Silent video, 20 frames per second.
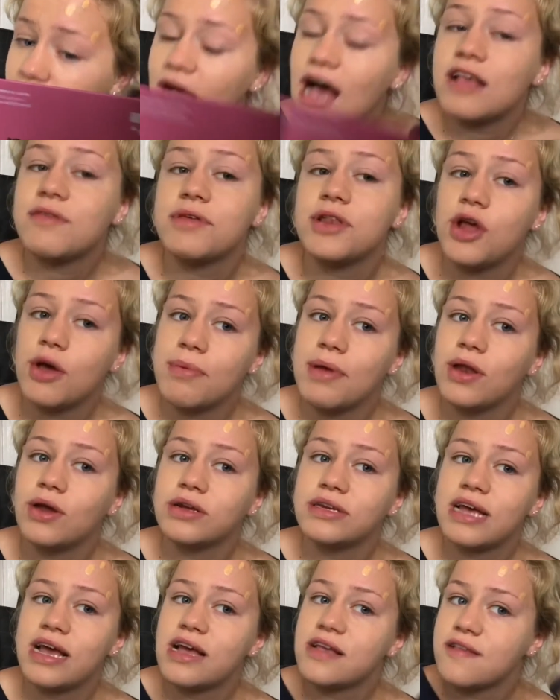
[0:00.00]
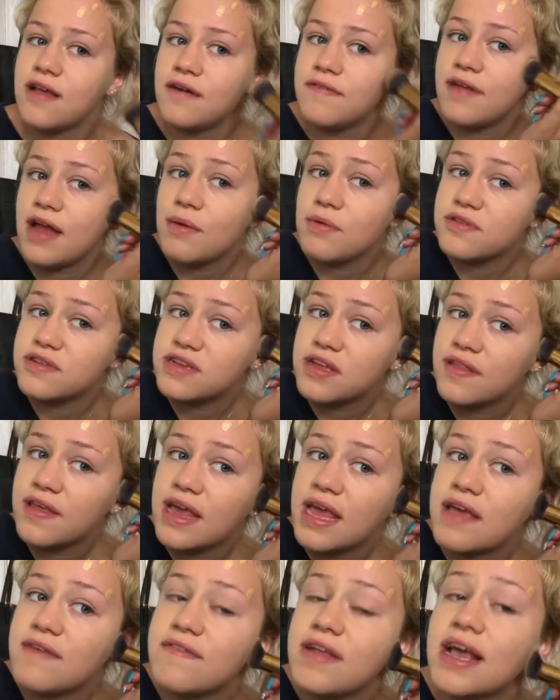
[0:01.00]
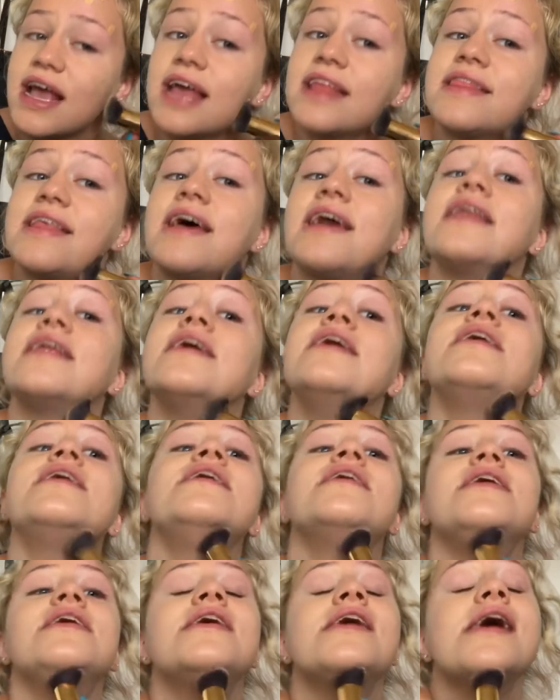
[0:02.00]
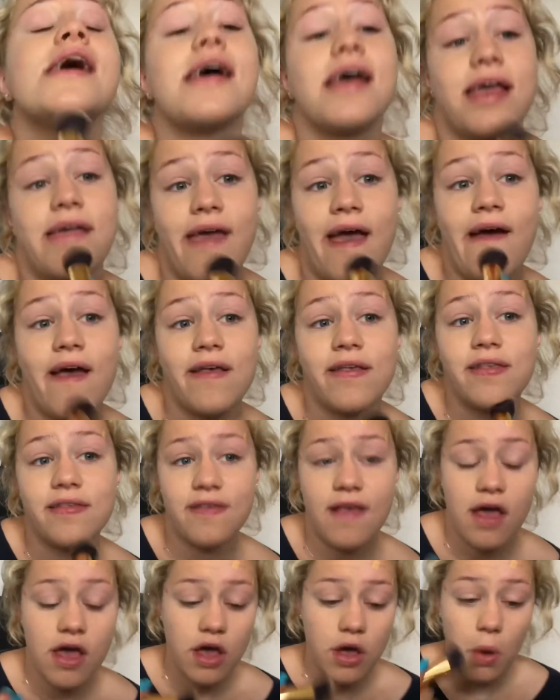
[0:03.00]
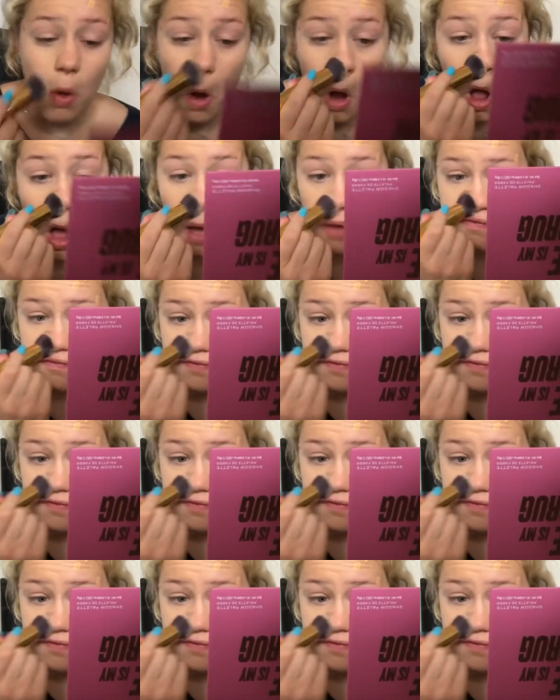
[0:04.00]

as we knew it would be a long day, as our flight was until the evening. And then, yeah, so our